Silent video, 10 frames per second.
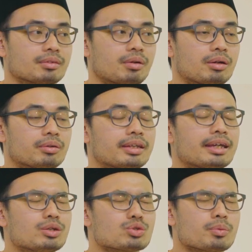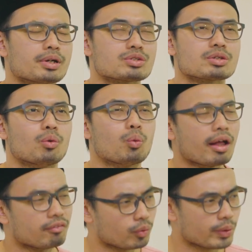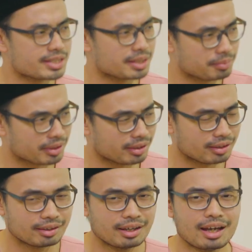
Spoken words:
Wow, thank you so much. A wealth of wisdom here.